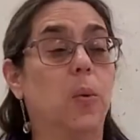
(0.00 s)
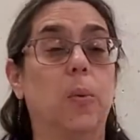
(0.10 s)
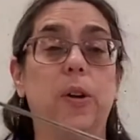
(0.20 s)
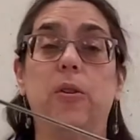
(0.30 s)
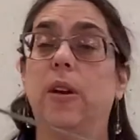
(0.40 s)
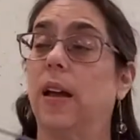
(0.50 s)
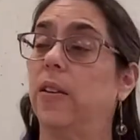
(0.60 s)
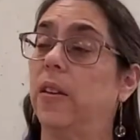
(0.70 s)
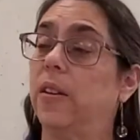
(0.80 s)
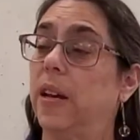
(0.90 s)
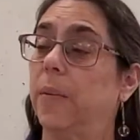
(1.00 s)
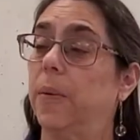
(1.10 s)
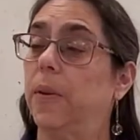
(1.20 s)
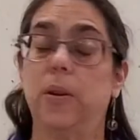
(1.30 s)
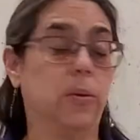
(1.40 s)
When you get to the
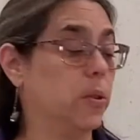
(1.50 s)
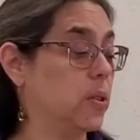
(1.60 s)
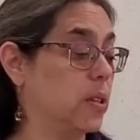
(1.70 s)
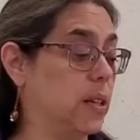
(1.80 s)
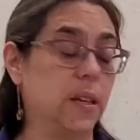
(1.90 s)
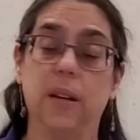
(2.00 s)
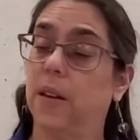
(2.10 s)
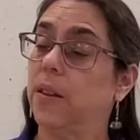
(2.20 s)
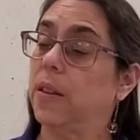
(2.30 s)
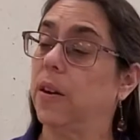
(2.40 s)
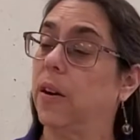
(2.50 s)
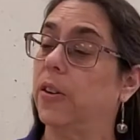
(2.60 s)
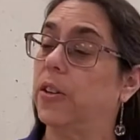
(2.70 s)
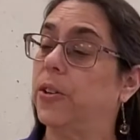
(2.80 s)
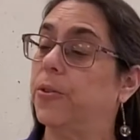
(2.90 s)
tip, you will see there are
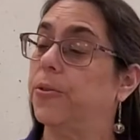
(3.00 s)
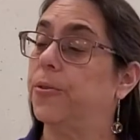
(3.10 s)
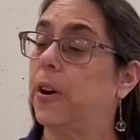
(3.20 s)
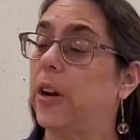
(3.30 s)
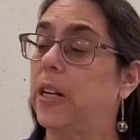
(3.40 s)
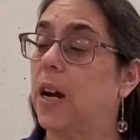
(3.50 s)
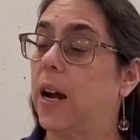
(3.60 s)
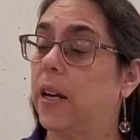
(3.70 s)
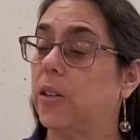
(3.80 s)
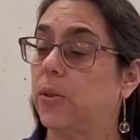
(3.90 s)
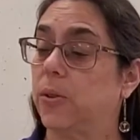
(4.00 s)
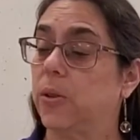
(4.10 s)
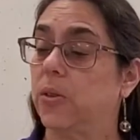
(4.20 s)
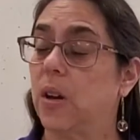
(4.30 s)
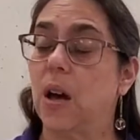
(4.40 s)
two very tiny
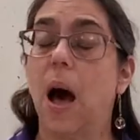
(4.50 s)
screws